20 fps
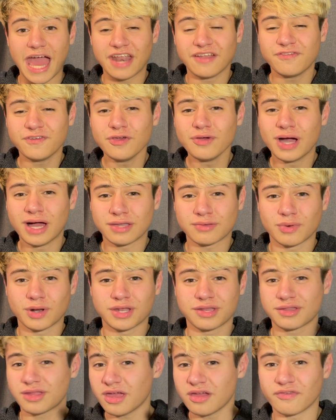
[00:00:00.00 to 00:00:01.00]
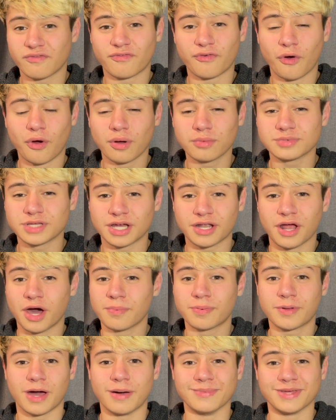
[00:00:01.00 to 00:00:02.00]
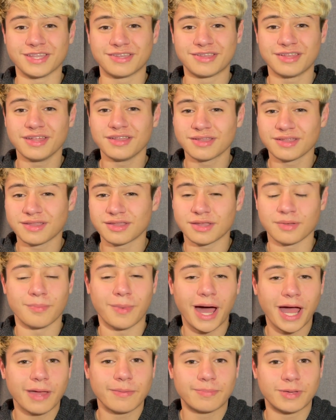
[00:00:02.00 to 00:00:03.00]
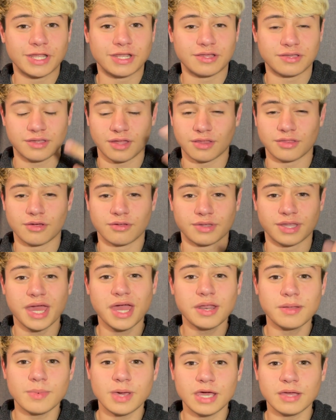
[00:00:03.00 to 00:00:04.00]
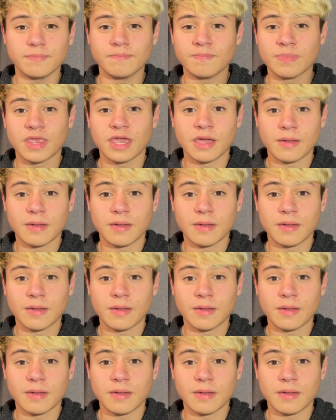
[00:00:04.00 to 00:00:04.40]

And if you guys want to stay informed on upcoming seasons and my opinions on those anime,